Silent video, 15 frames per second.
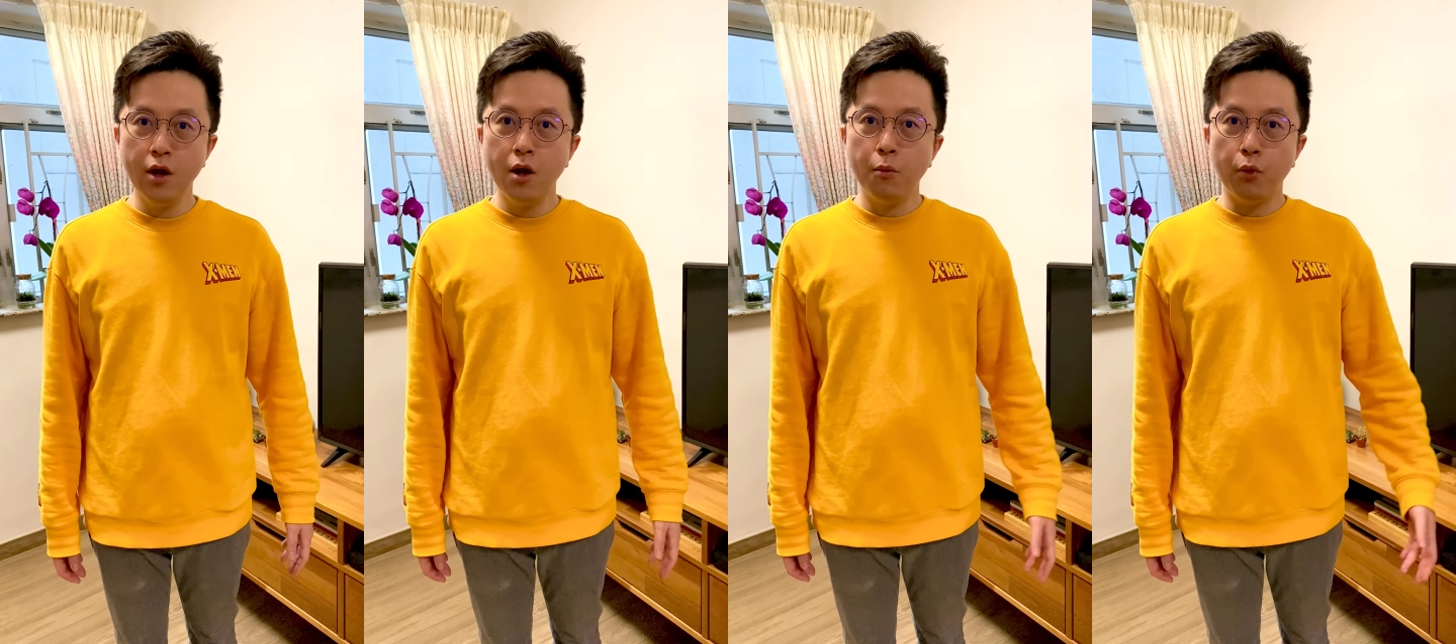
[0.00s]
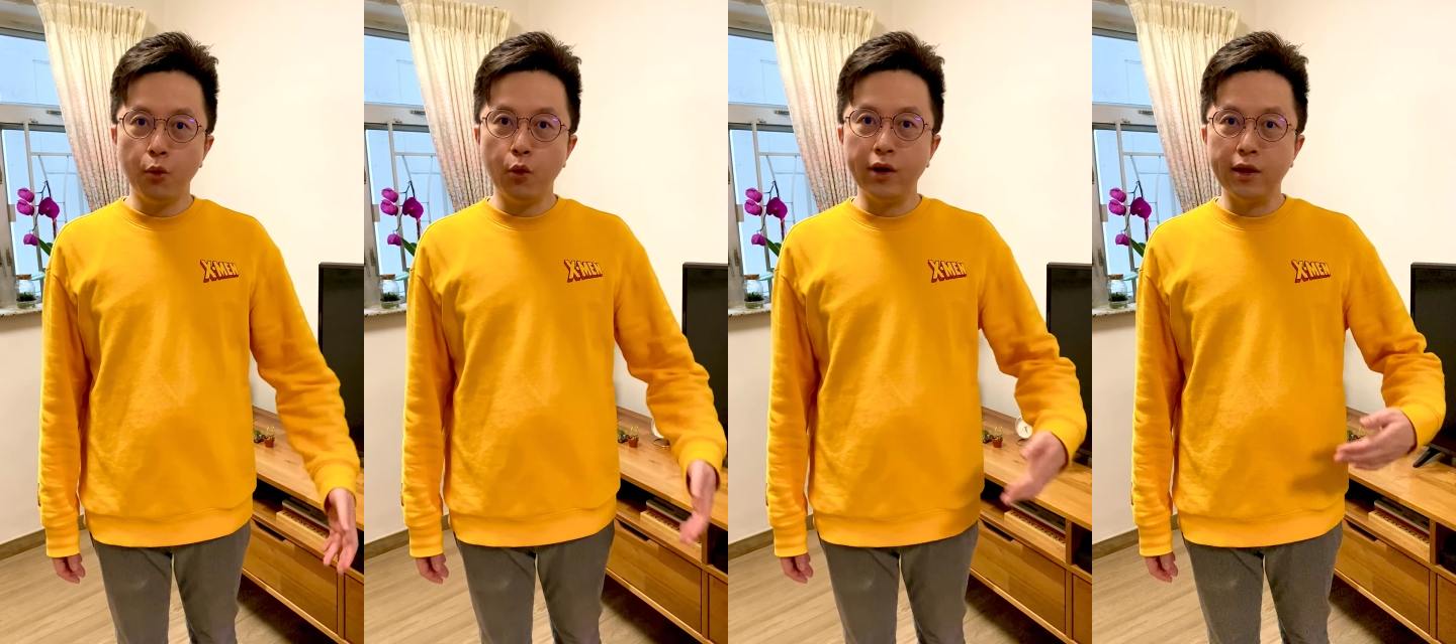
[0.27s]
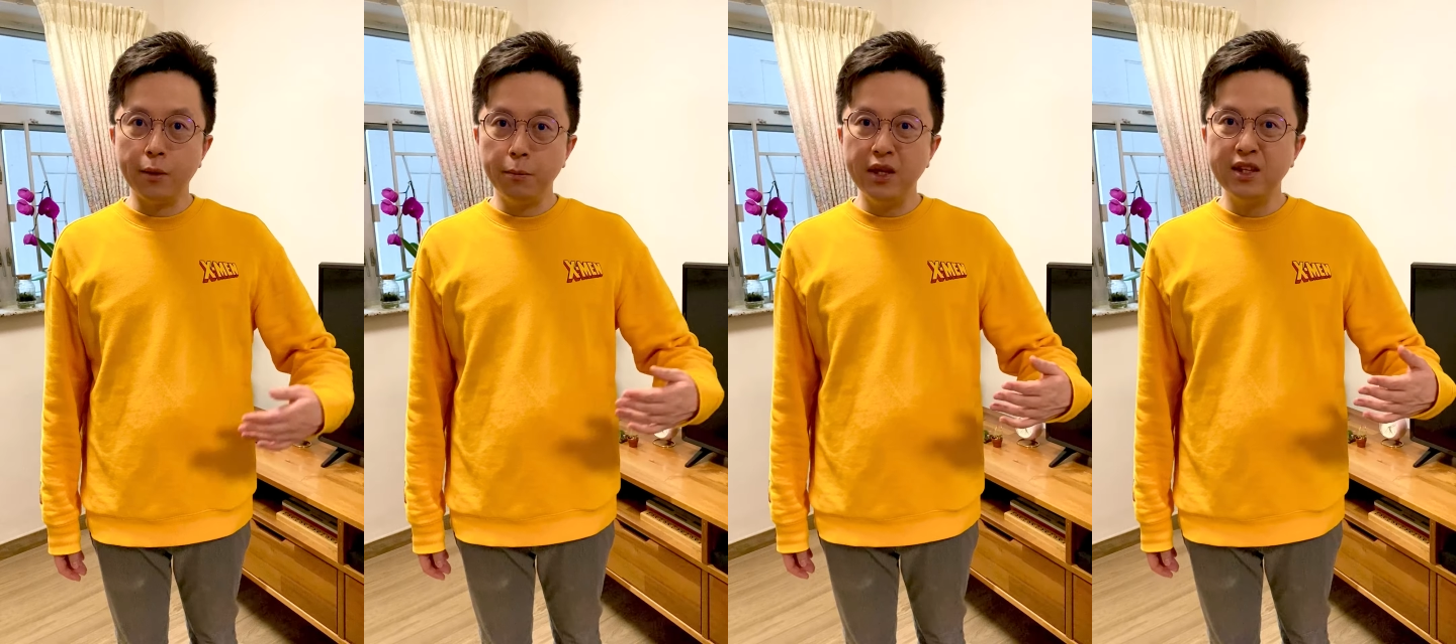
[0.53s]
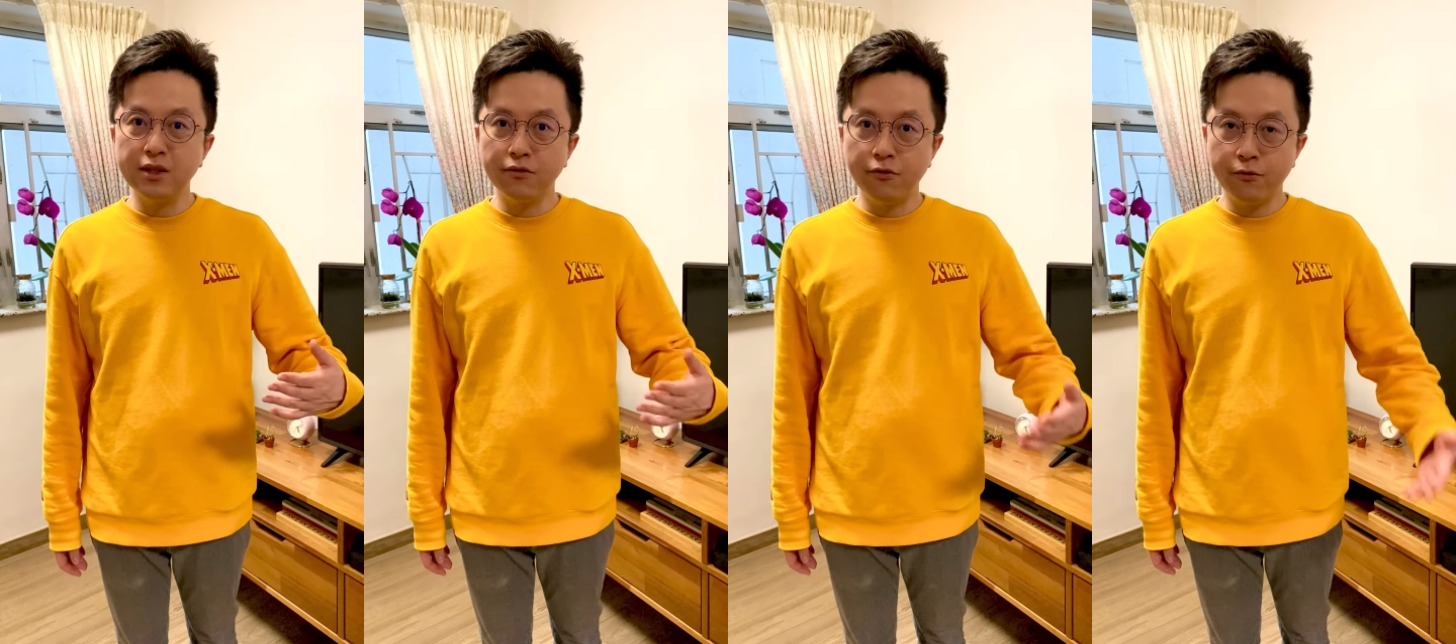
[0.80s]
But when I meet
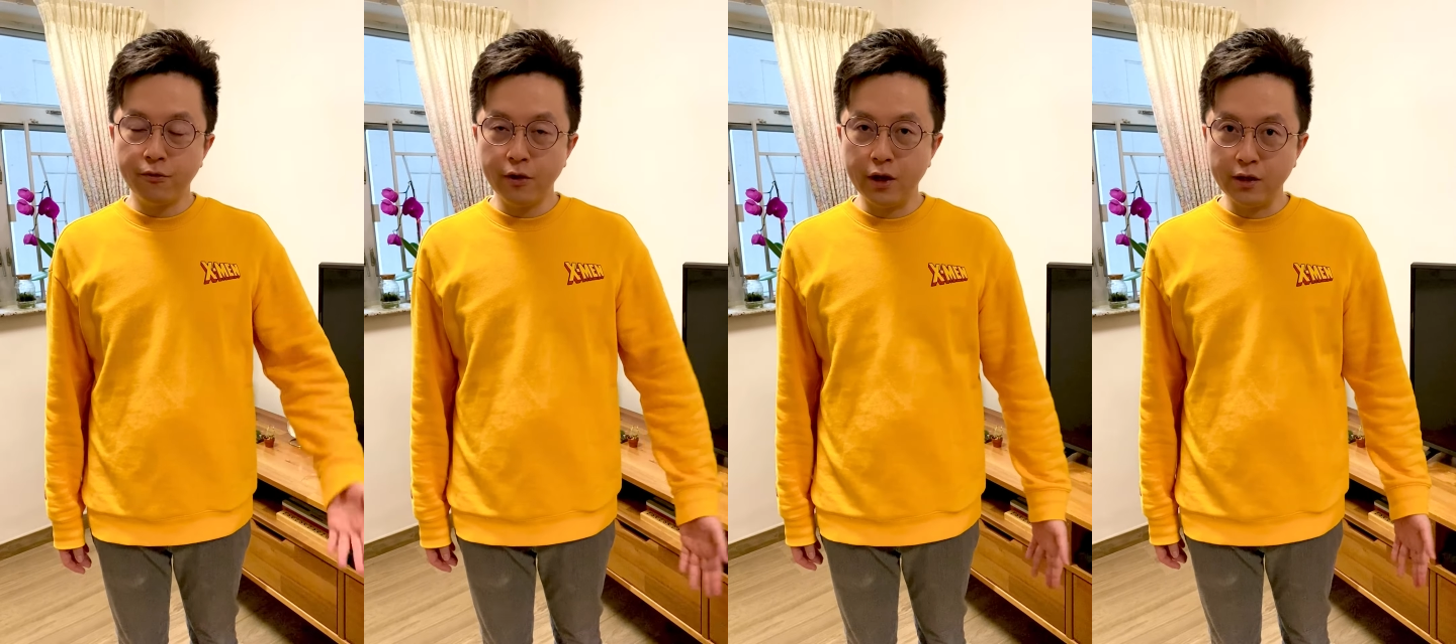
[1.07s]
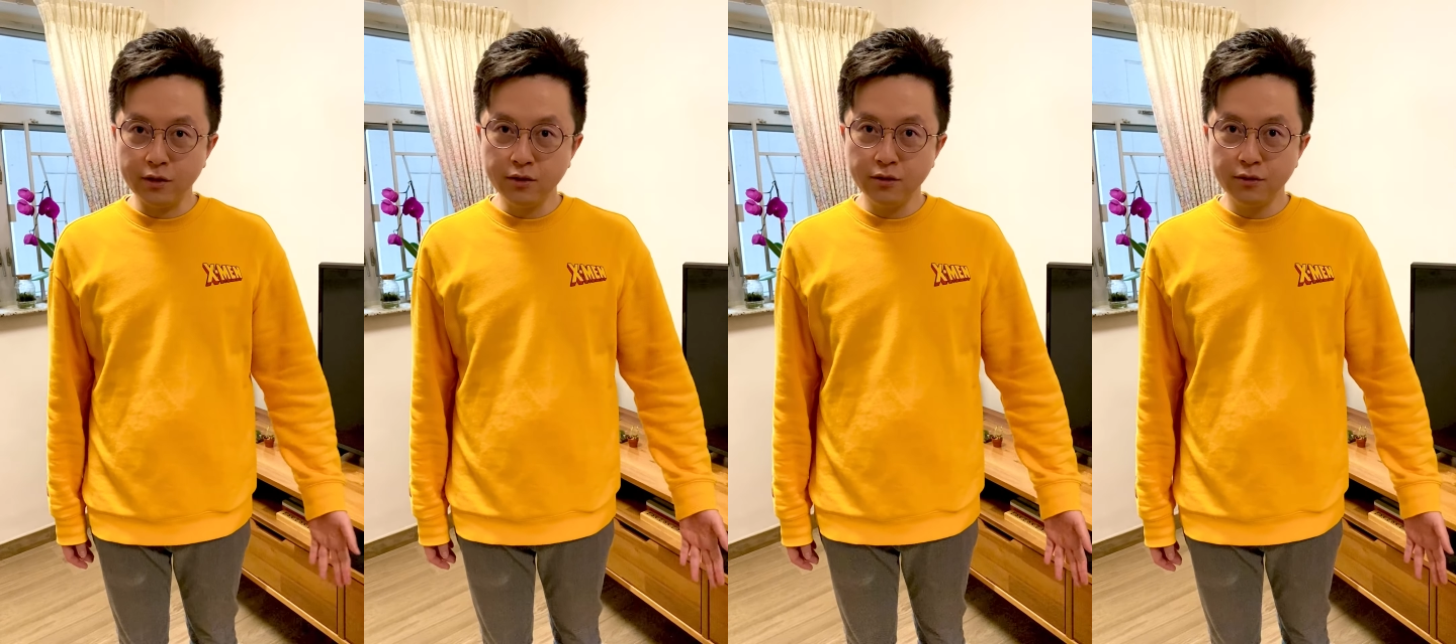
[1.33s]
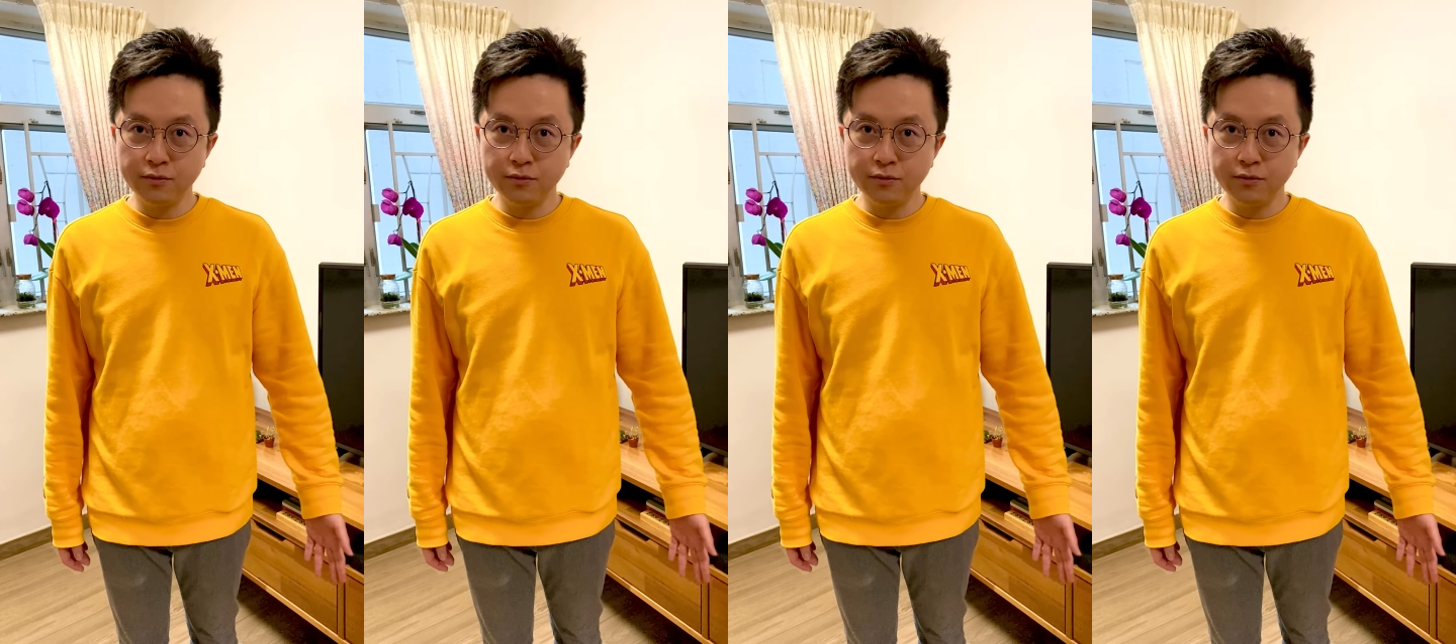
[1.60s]
a friend,